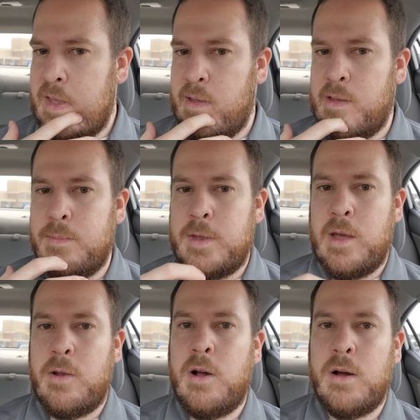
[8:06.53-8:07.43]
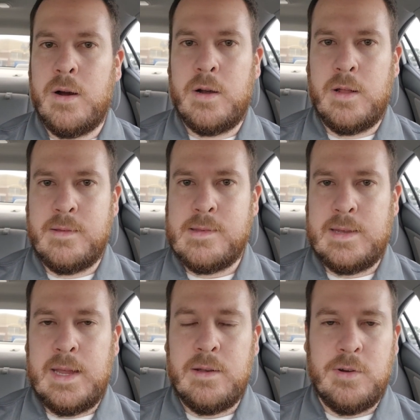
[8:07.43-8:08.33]
come down hard on
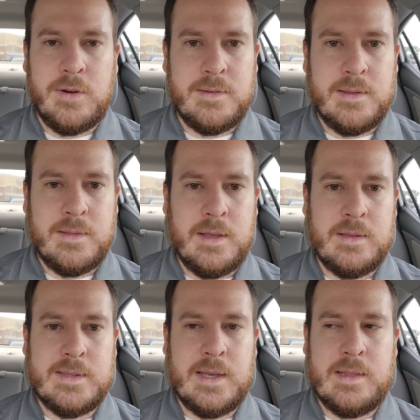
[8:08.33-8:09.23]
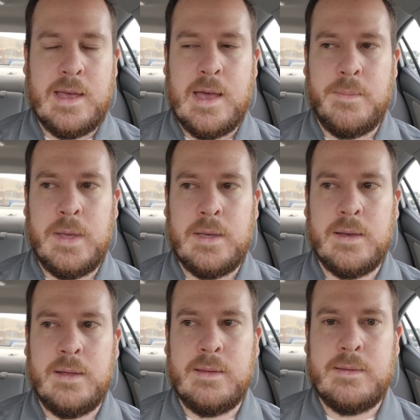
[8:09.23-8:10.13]
standards and things like that,
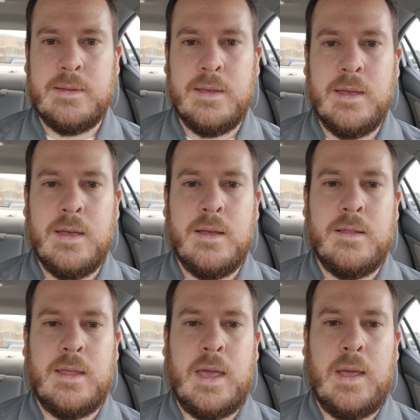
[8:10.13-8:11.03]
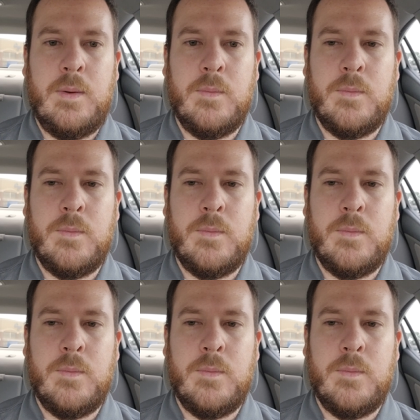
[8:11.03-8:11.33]
because they'll